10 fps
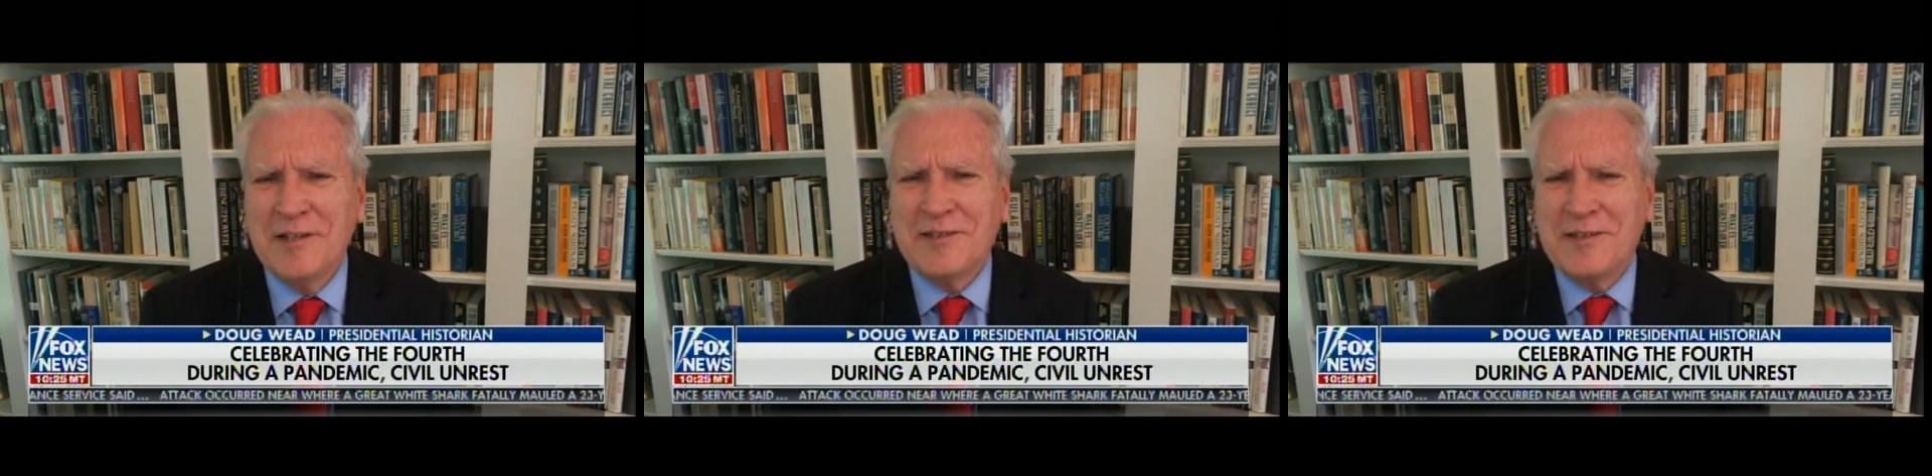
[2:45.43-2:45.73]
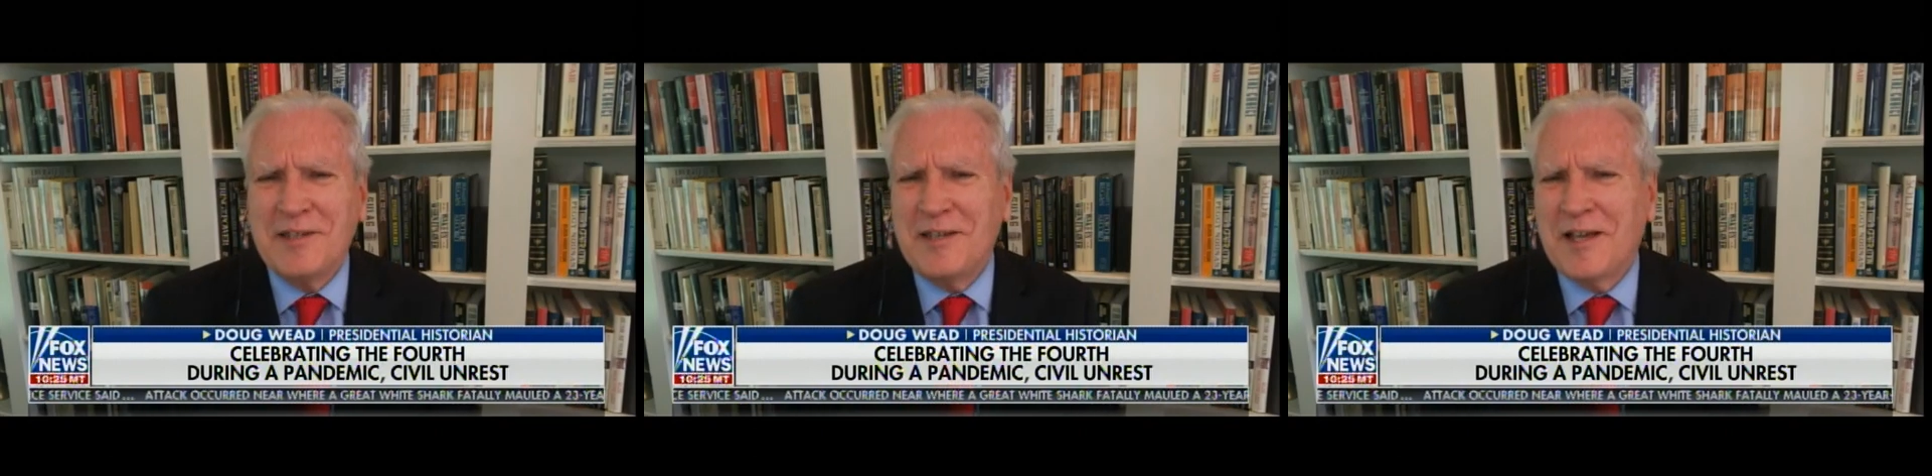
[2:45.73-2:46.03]

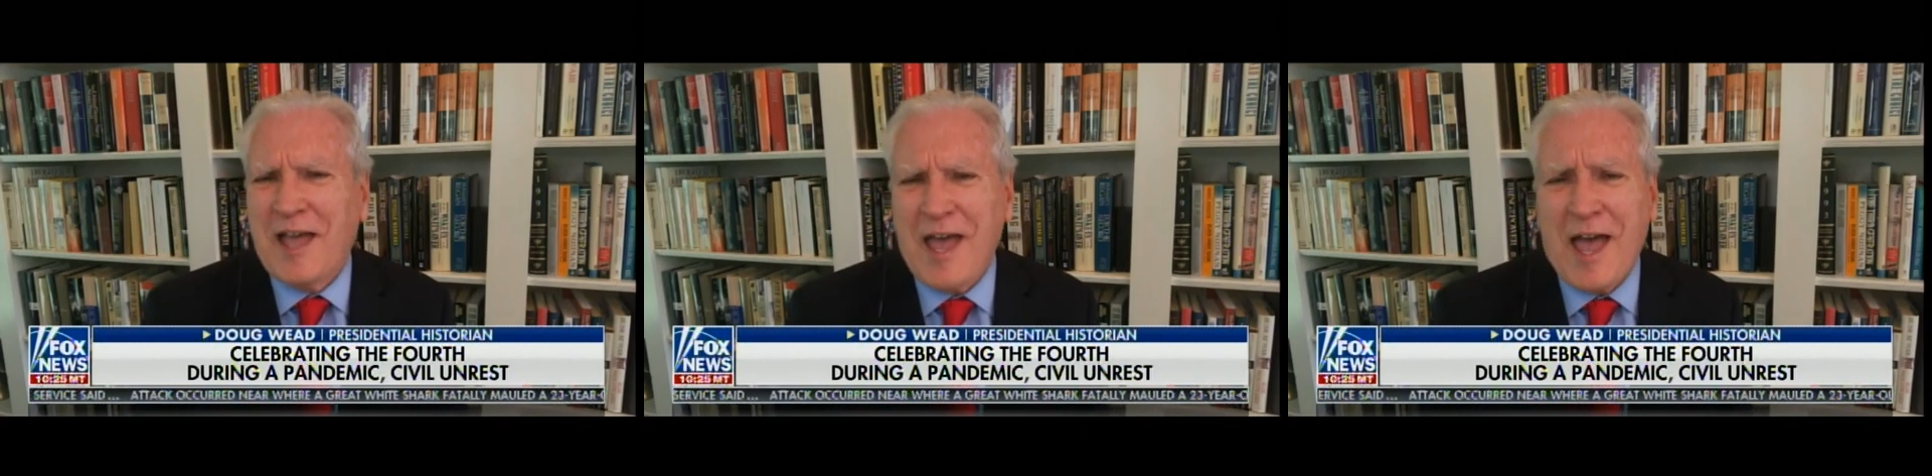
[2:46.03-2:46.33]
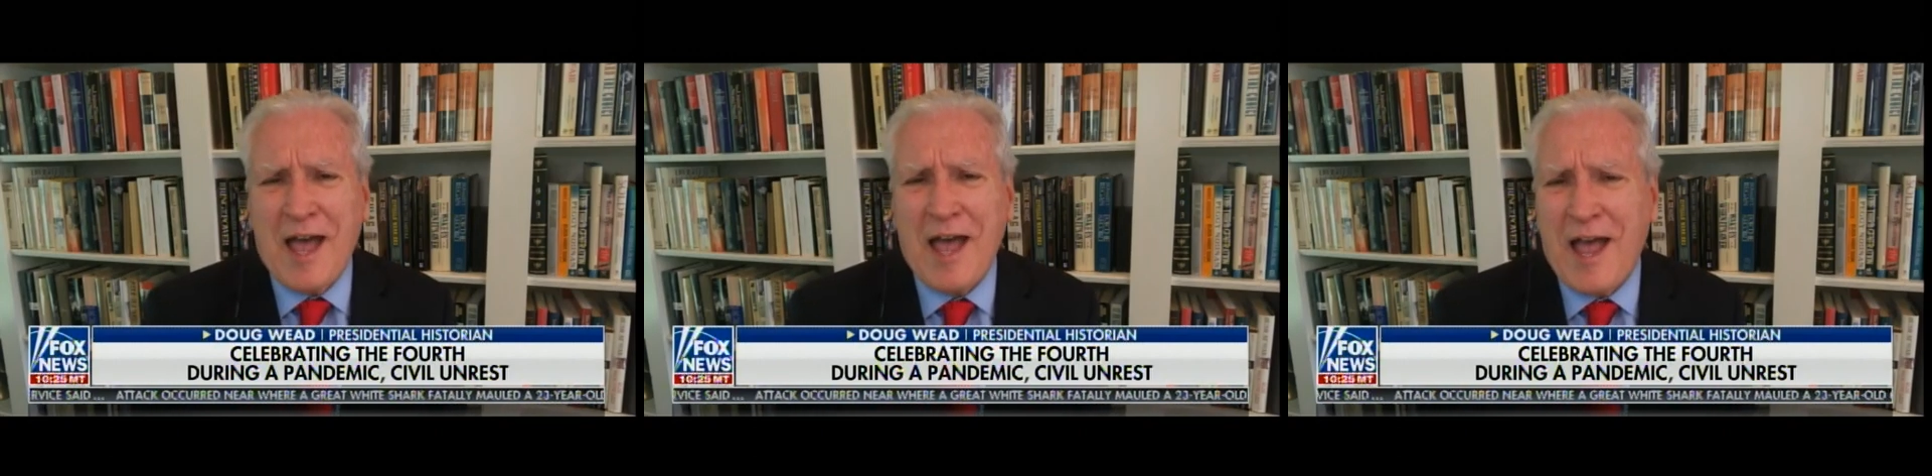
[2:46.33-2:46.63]

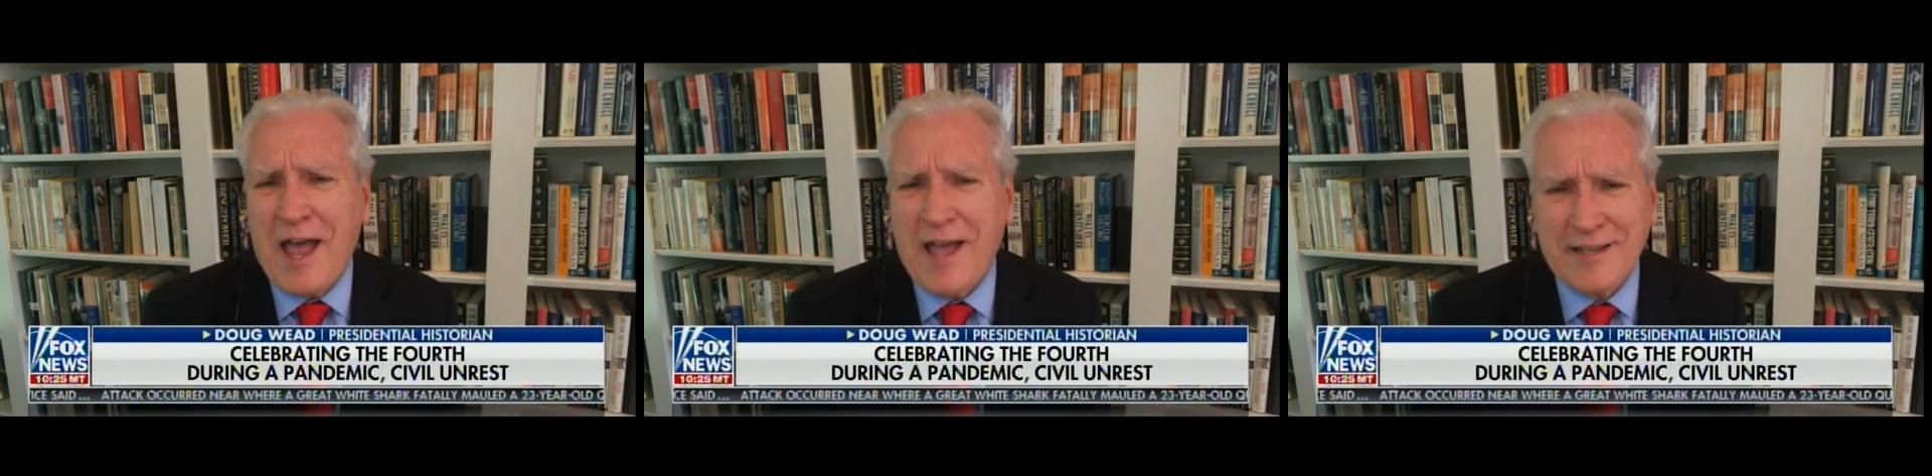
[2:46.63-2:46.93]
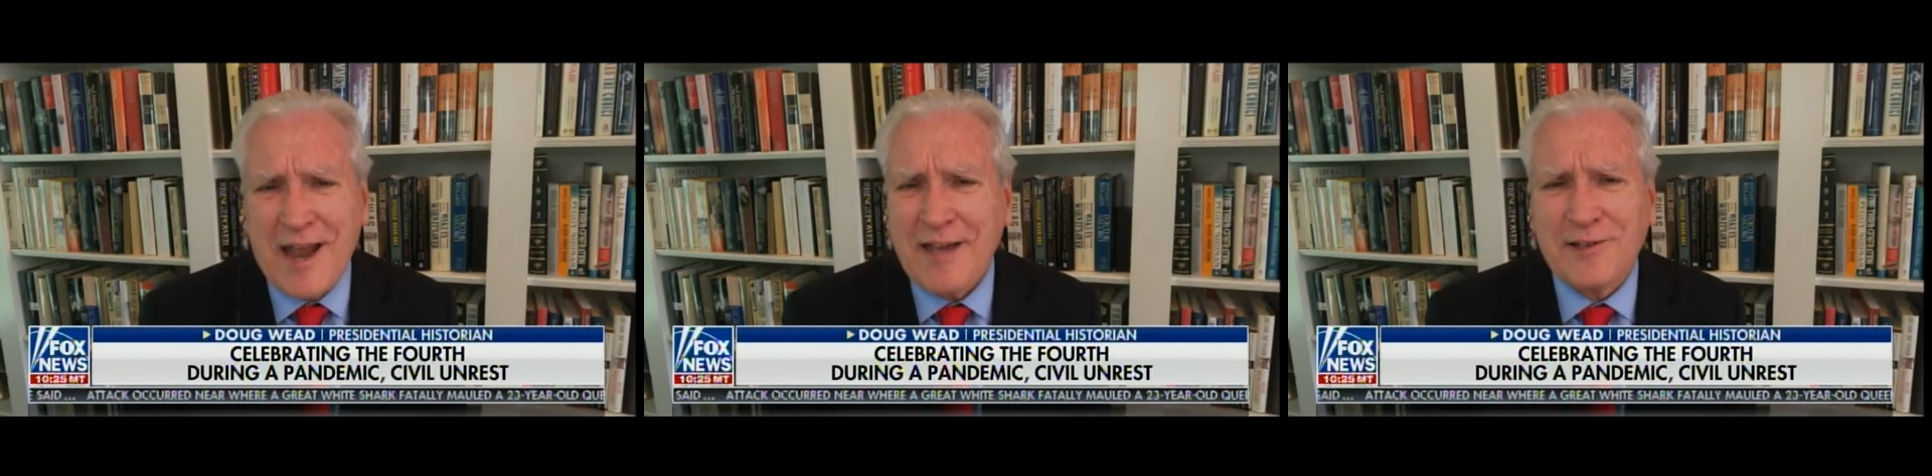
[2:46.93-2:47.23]
The
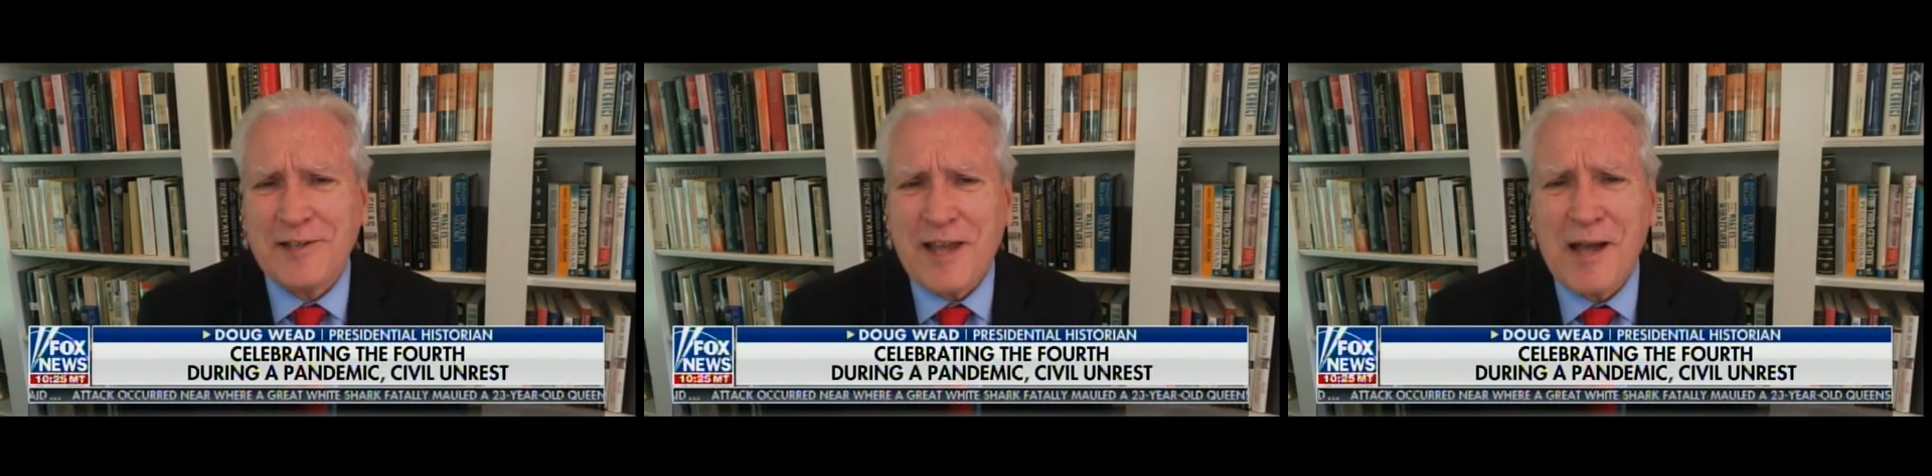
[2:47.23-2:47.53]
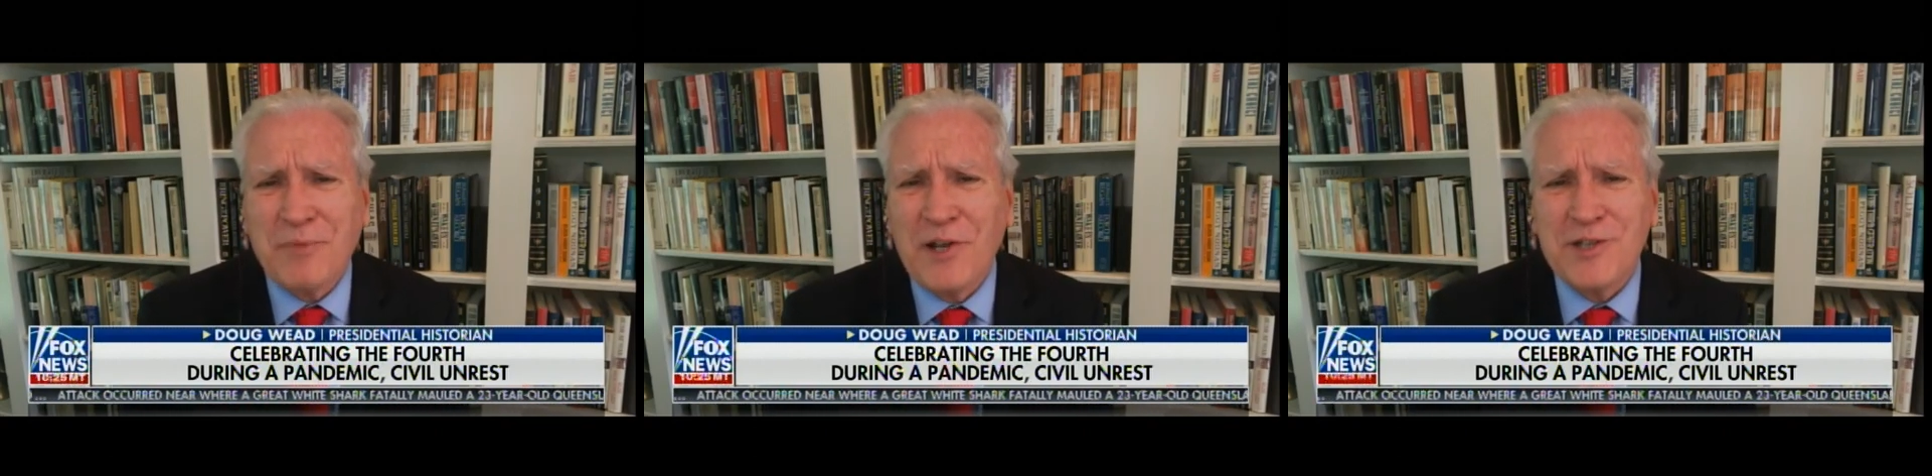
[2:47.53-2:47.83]
Catholic
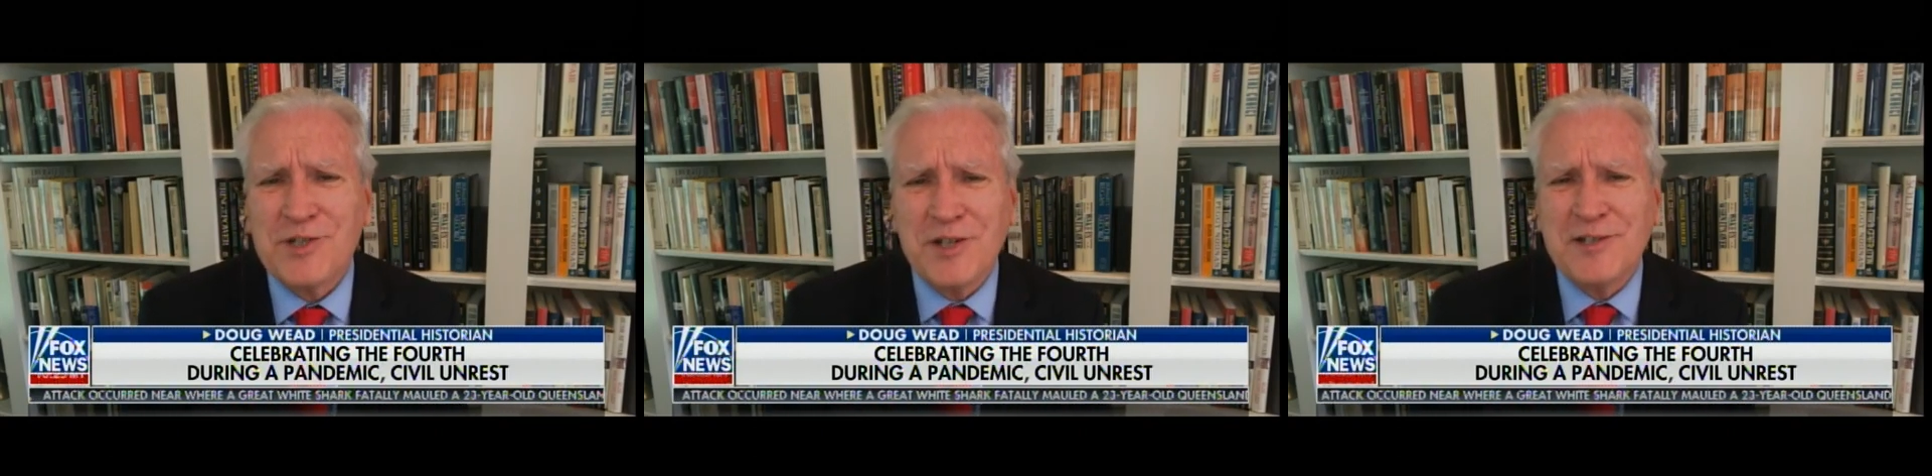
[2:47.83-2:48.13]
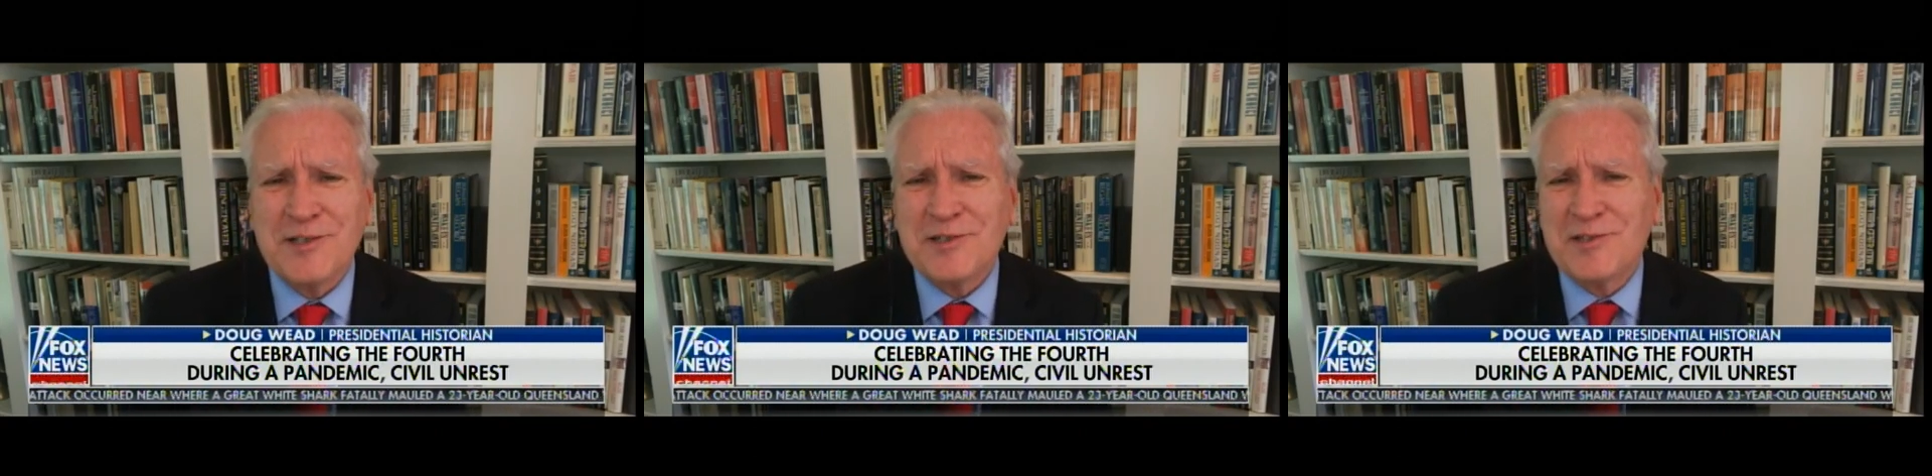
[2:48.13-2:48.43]

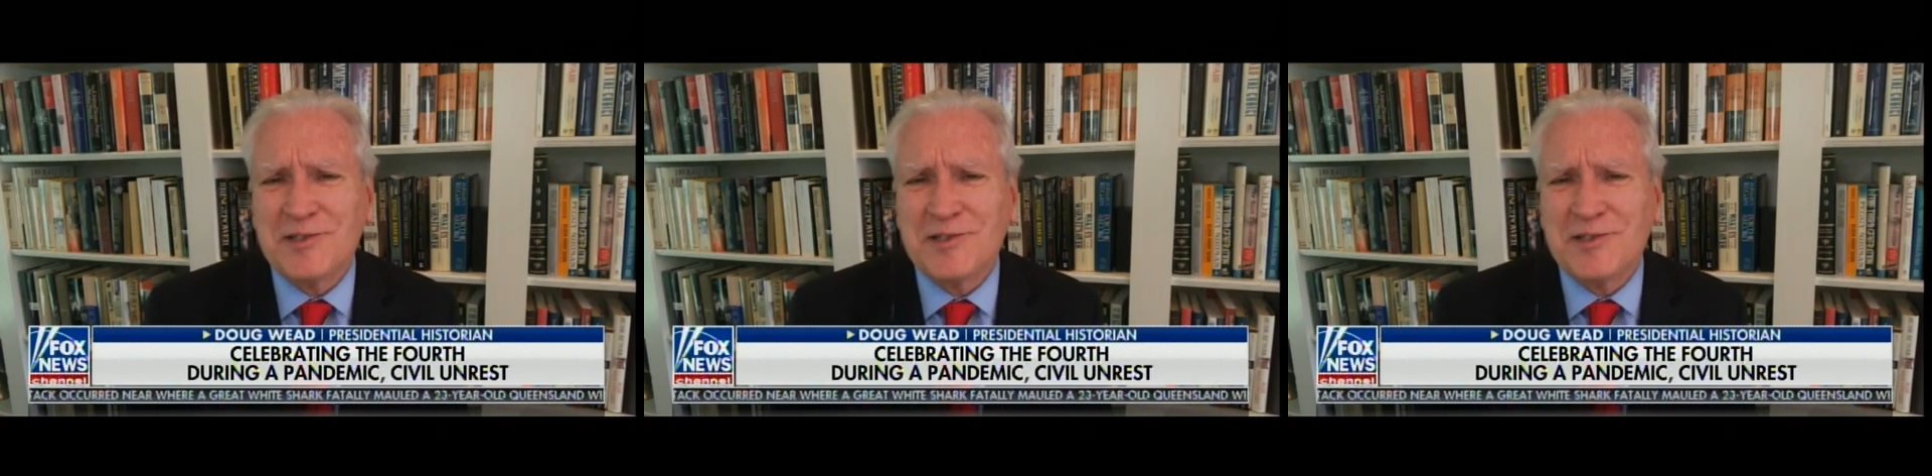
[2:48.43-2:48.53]
abolitionist